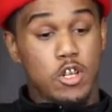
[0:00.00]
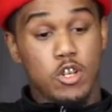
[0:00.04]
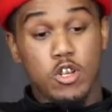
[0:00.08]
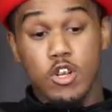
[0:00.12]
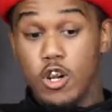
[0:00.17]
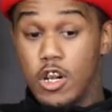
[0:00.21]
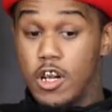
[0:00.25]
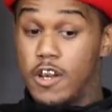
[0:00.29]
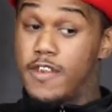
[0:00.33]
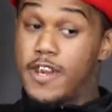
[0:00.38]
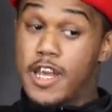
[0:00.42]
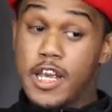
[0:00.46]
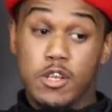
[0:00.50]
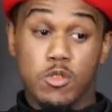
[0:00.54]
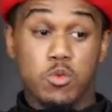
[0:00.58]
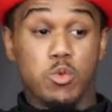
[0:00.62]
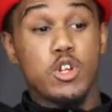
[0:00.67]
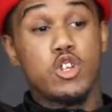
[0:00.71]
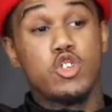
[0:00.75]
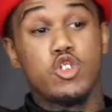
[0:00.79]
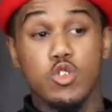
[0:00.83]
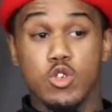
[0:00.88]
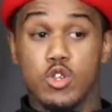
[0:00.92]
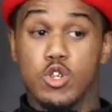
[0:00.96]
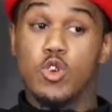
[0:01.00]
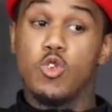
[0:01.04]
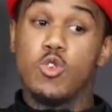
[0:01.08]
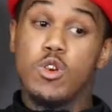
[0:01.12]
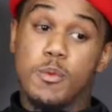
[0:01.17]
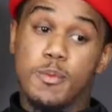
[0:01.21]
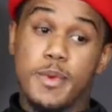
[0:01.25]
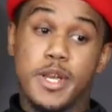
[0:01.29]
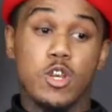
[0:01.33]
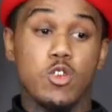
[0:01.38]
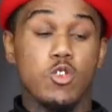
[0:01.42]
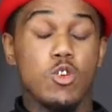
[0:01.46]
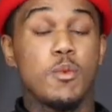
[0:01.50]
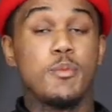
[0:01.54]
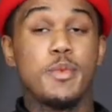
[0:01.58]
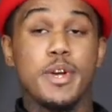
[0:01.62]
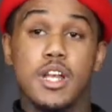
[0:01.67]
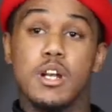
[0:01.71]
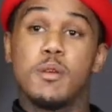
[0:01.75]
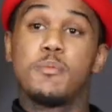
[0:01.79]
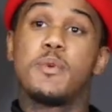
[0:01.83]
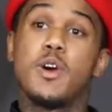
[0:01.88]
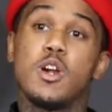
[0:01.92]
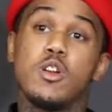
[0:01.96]
You know, if that's what you do and make you a
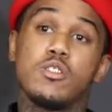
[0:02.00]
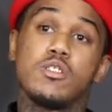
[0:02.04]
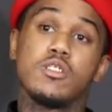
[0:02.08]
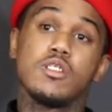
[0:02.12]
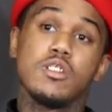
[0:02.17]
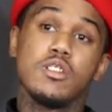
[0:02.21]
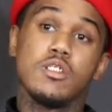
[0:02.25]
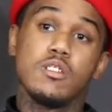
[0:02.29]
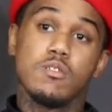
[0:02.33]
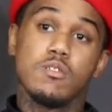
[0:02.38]
better person,